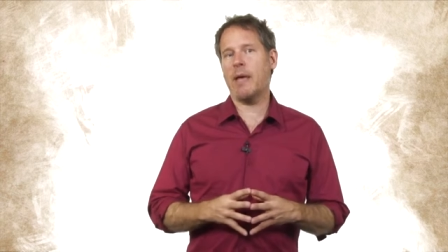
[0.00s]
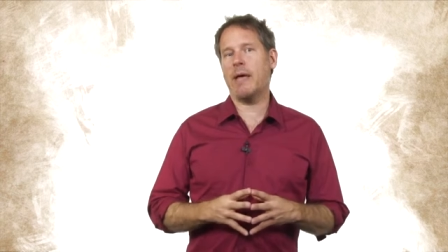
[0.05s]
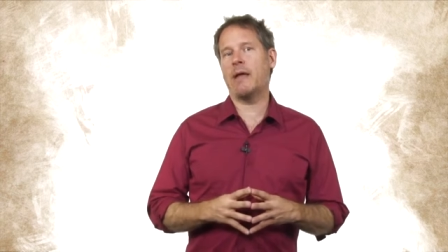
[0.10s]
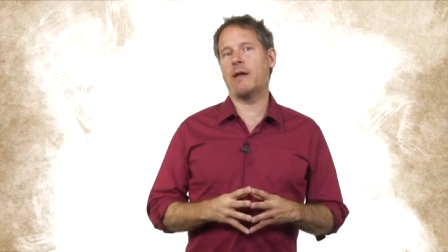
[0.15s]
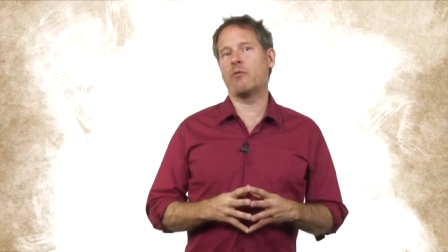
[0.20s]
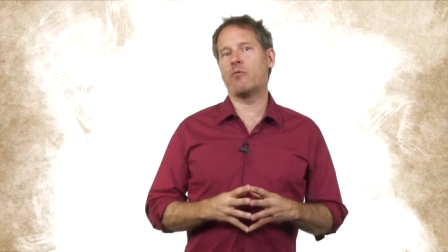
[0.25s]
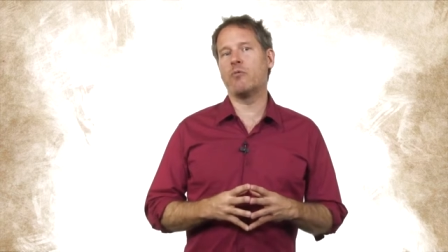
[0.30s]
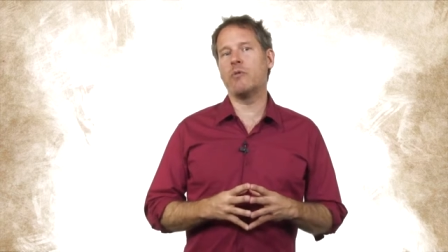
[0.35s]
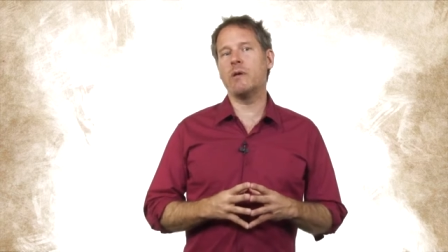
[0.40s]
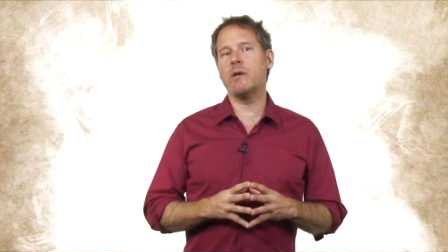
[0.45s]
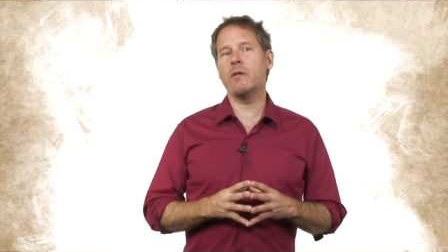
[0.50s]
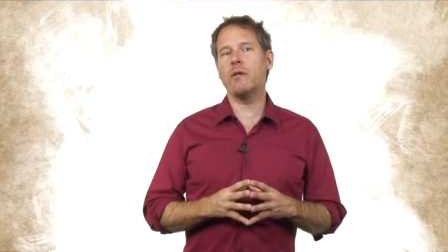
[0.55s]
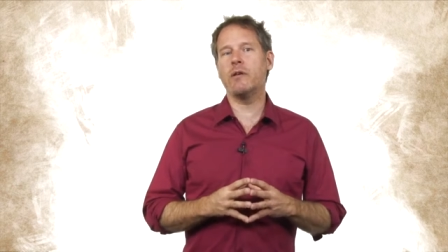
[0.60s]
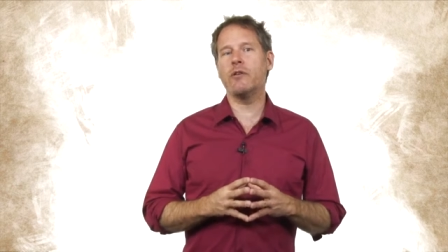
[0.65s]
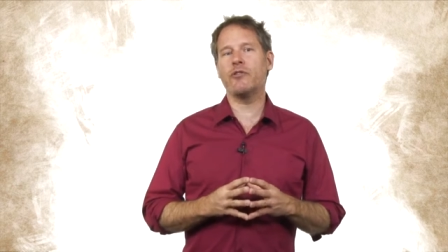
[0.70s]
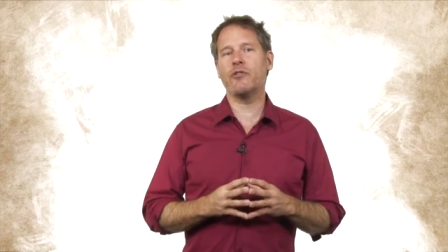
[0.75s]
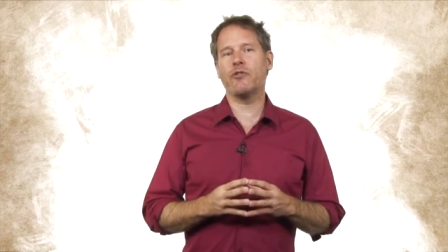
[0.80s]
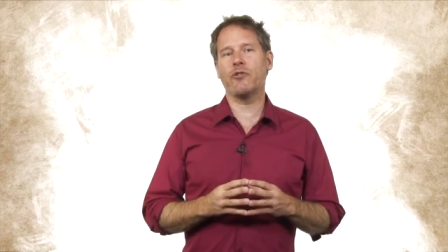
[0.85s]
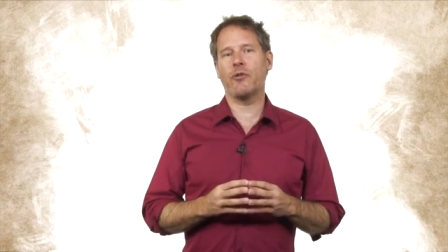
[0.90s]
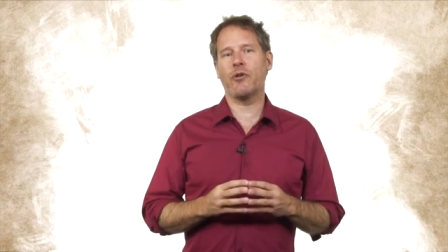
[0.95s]
at a real
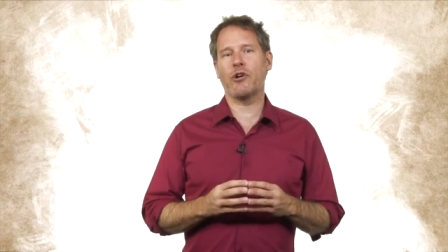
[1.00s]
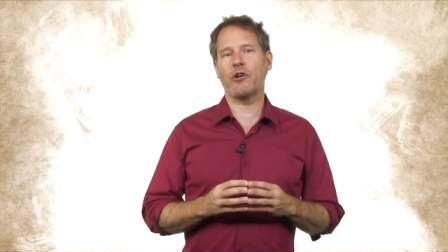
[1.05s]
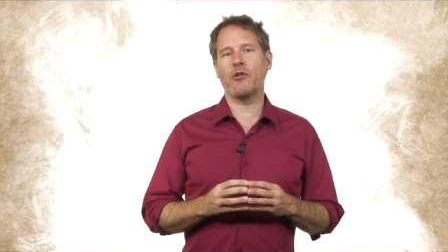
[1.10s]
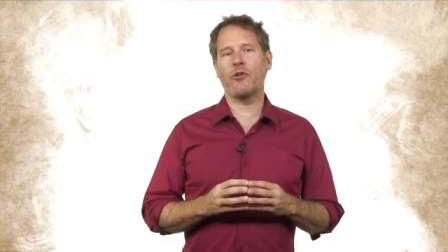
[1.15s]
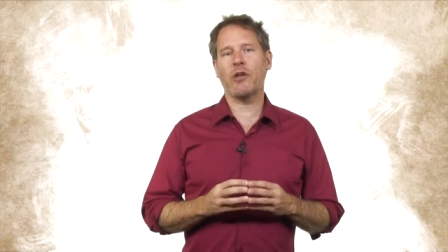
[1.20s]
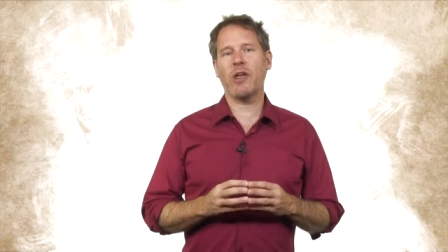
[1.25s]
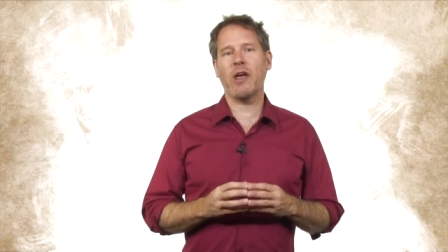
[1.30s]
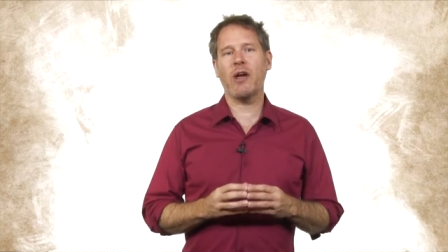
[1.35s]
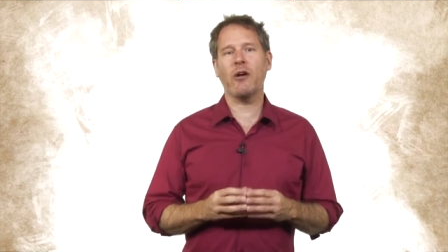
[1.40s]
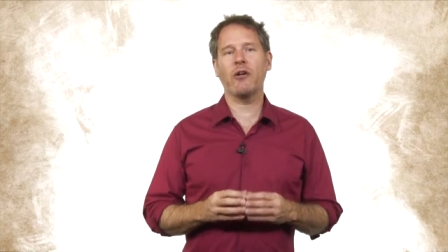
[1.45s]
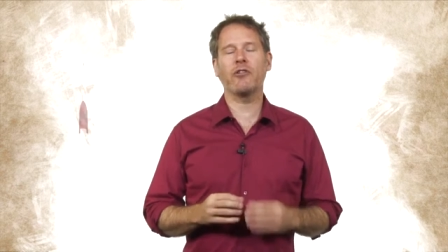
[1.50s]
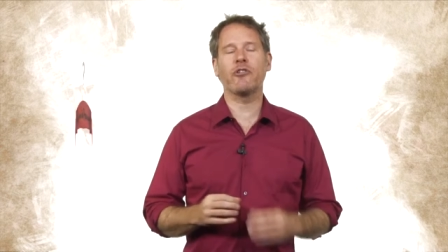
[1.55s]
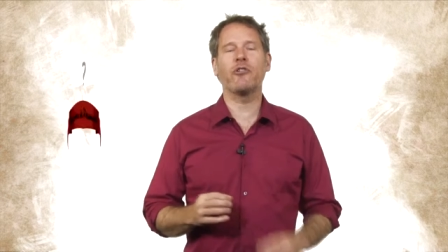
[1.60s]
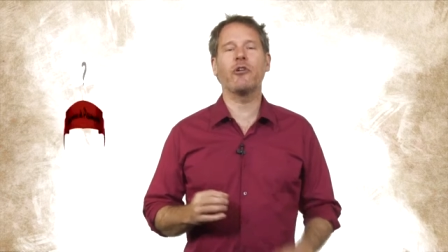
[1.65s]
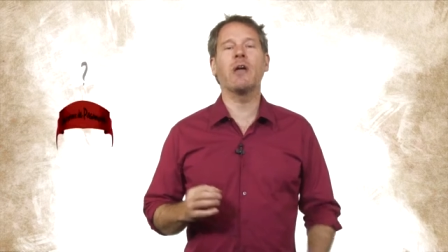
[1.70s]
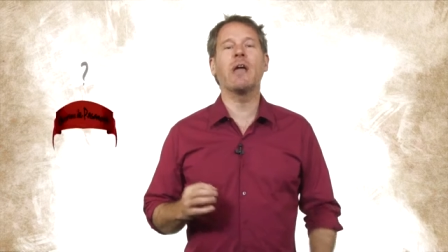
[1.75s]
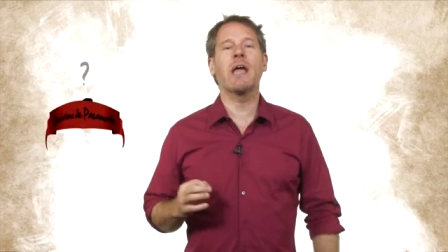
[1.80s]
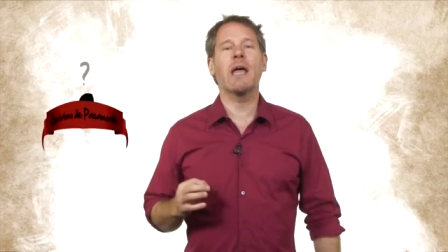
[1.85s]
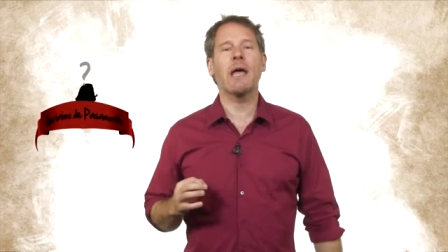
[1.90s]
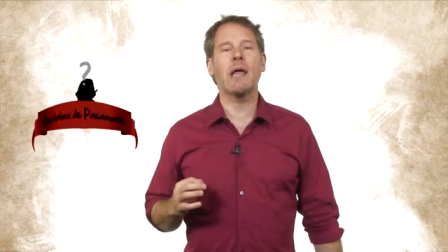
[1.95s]
historical
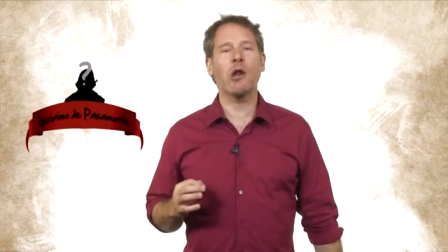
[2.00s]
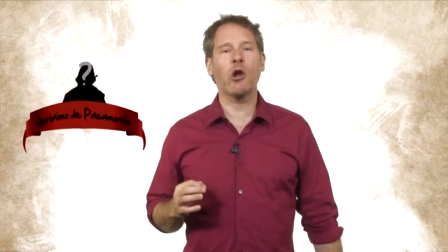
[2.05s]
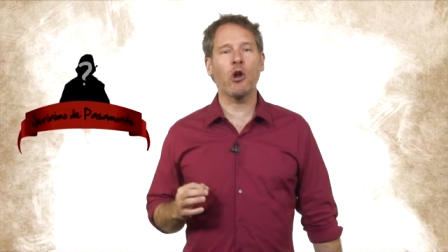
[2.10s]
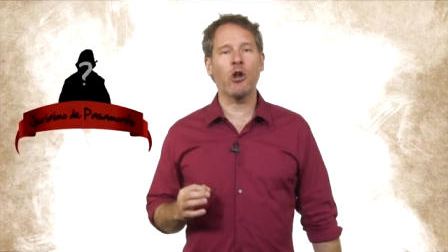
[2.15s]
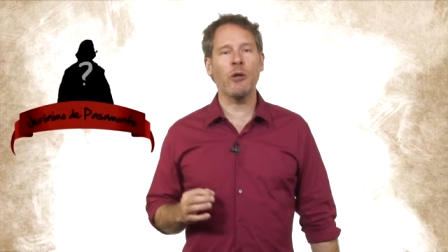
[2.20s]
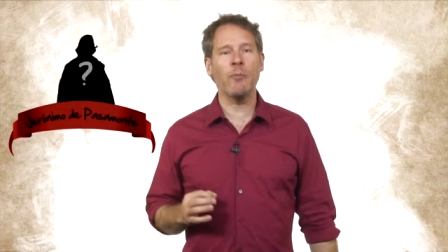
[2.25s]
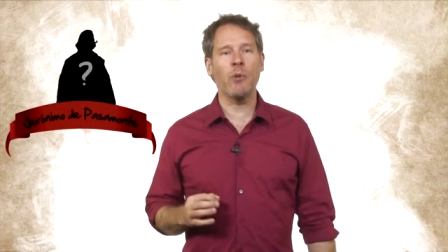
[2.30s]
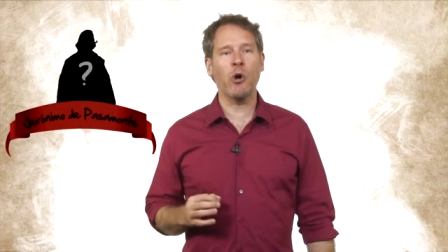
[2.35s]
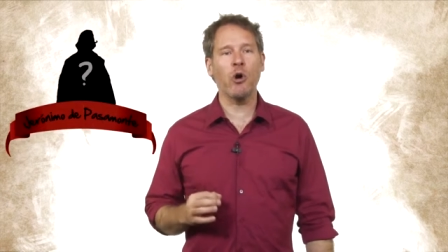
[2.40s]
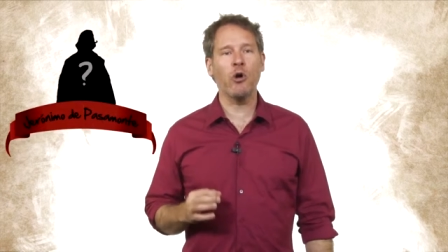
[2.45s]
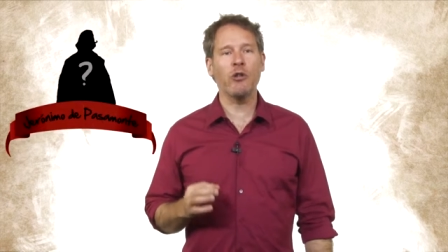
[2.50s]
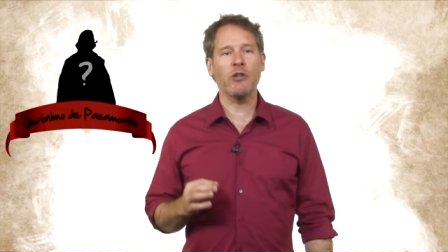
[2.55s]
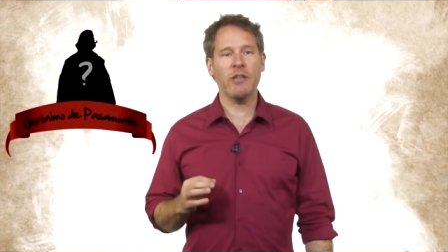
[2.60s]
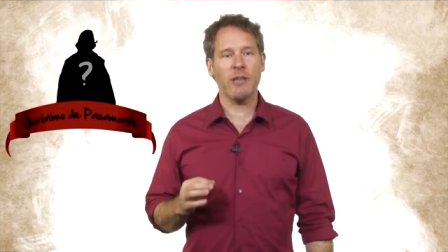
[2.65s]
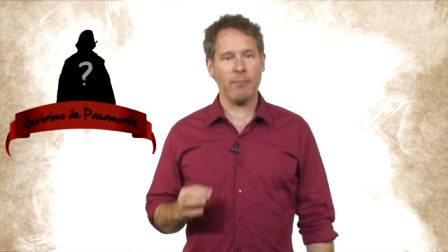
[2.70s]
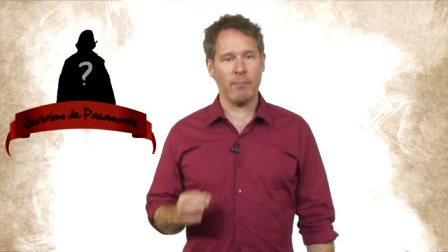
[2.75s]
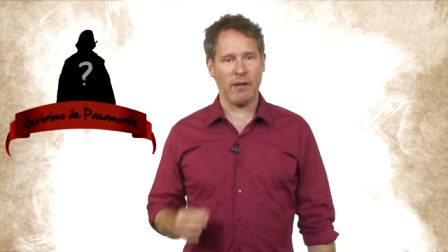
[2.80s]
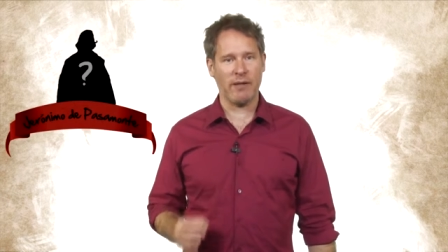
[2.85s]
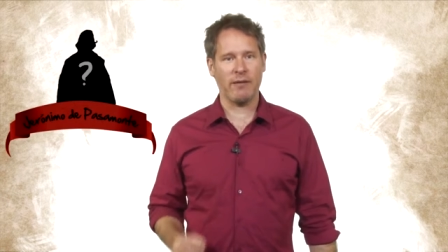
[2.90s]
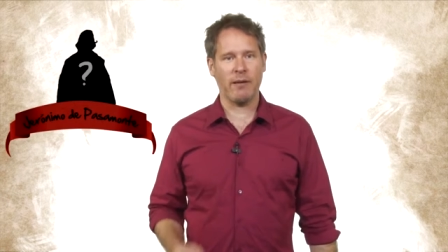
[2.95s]
character, Jerónimo
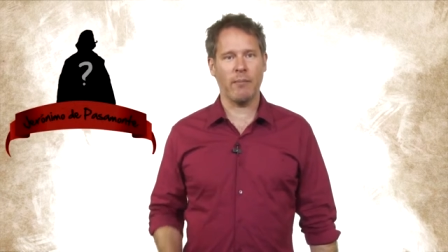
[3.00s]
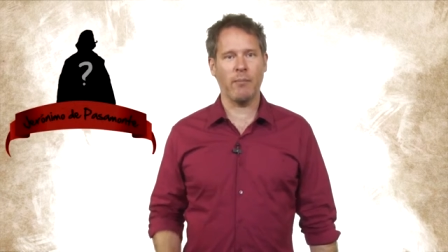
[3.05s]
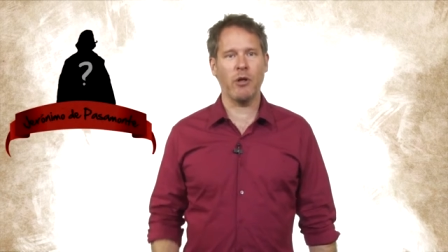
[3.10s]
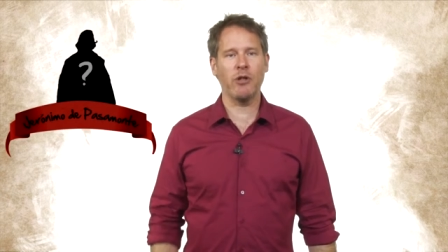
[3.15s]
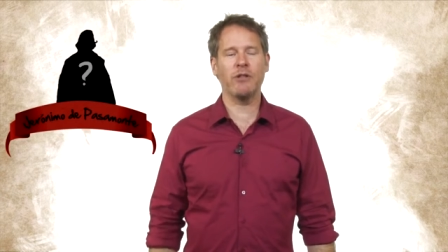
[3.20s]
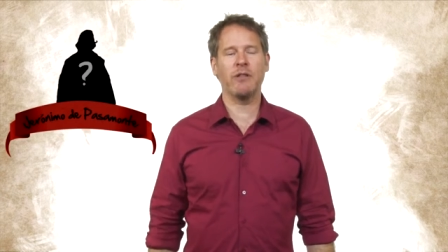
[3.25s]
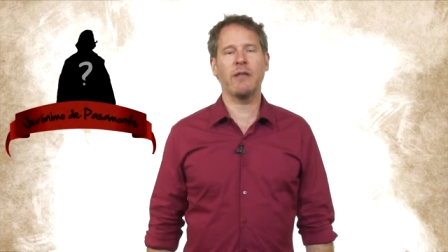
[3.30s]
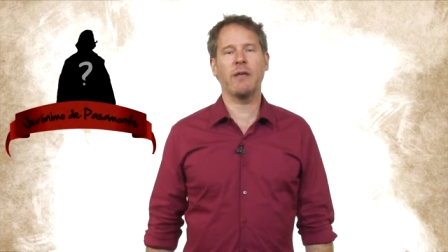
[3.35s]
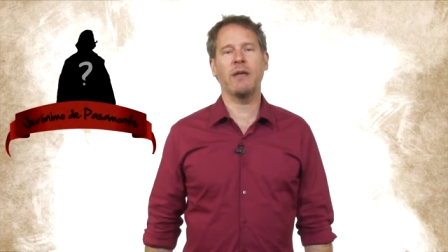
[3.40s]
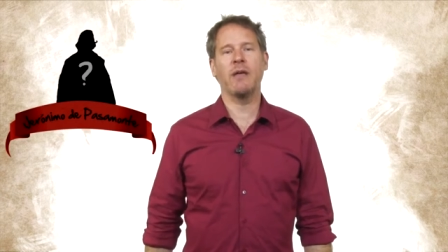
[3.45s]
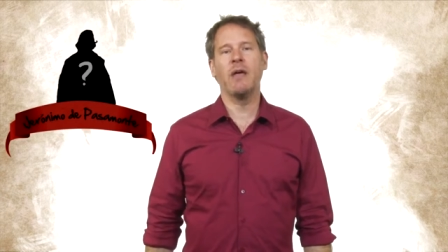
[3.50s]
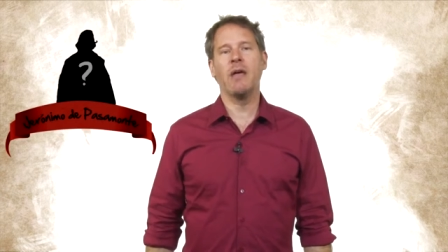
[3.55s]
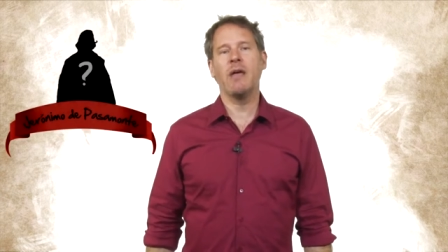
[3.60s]
de Pasamonte,